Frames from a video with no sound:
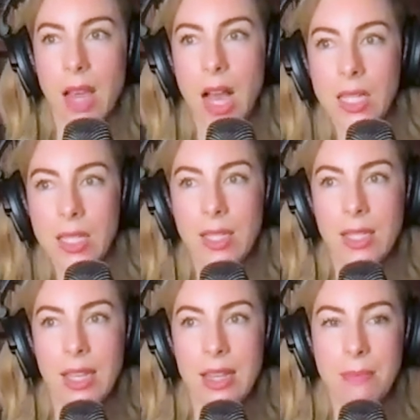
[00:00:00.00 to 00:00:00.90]

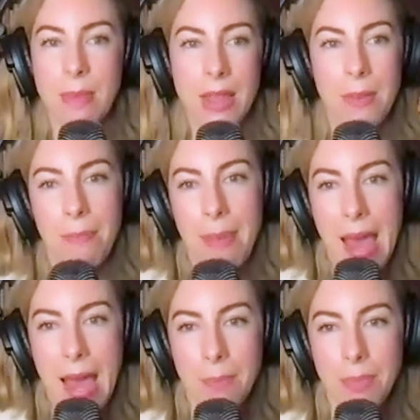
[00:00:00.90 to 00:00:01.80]
unseen by the
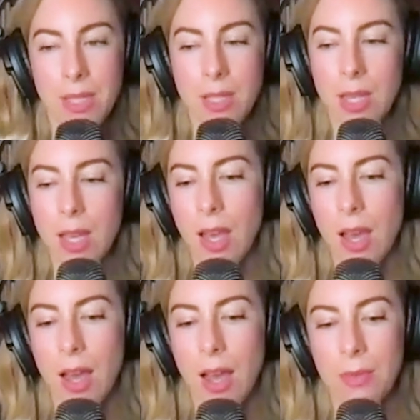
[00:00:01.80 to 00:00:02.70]
paps.
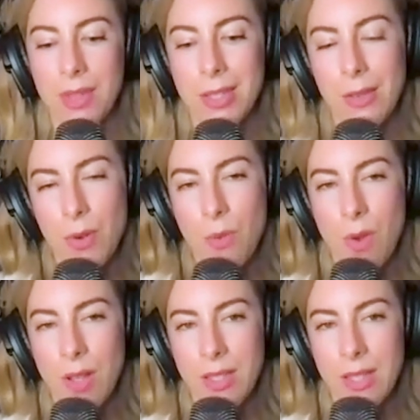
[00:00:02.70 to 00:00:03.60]
Because everyone
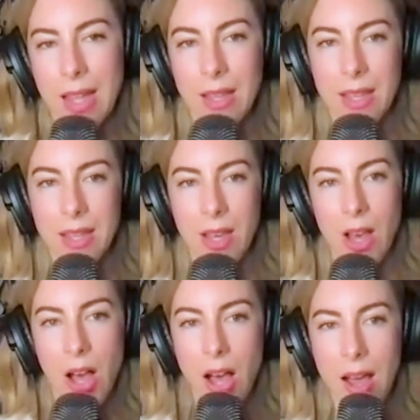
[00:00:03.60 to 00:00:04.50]
wants that like
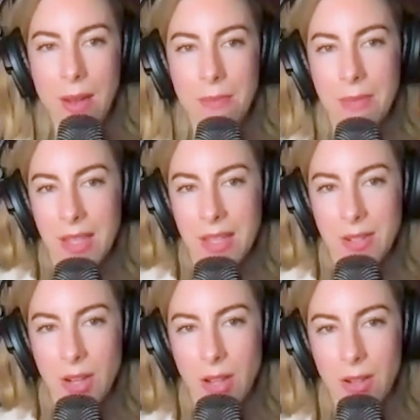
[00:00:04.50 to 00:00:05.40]
hot $1 million
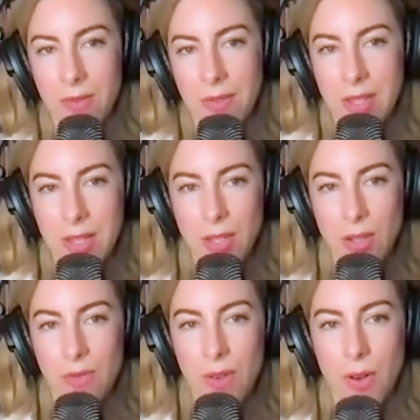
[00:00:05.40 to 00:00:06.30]
Vin
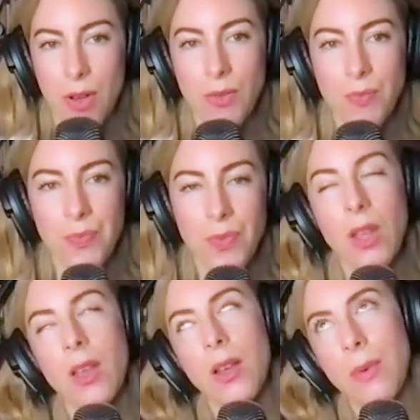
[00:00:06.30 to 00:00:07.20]
Diesel photo.
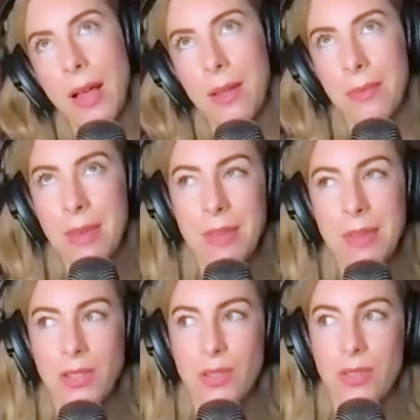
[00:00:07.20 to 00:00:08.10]
Well, maybe
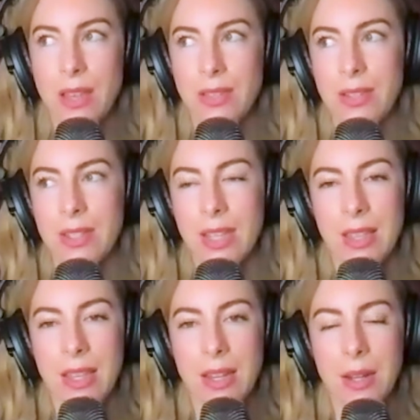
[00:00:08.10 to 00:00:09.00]
in 2010
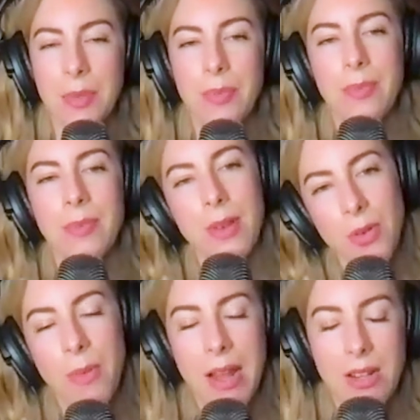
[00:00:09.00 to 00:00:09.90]
they did. Who
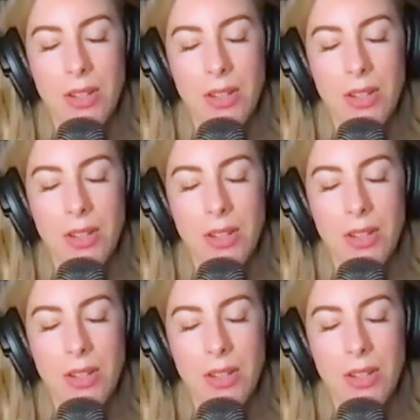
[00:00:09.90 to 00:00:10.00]
am I to